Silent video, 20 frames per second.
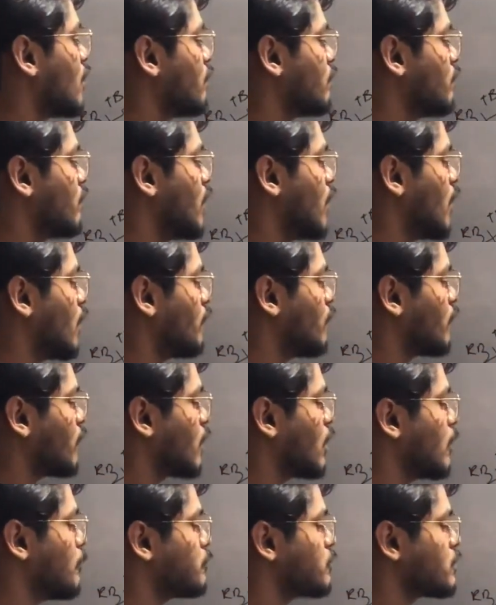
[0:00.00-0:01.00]
we have
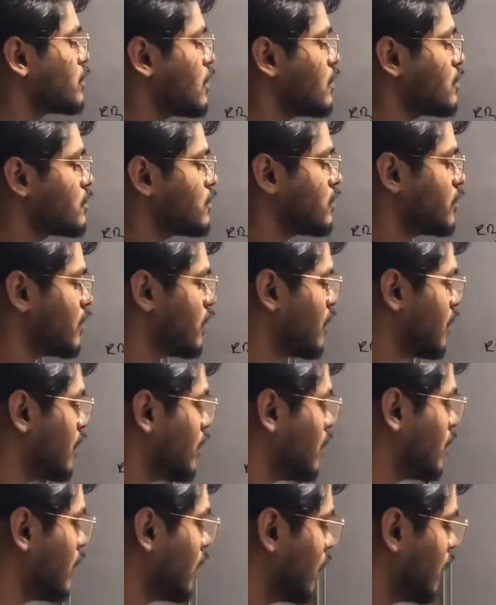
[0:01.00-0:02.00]
club cells
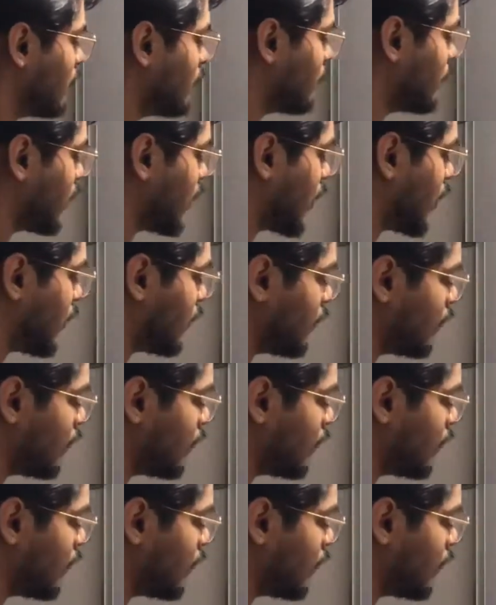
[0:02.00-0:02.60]
here, we have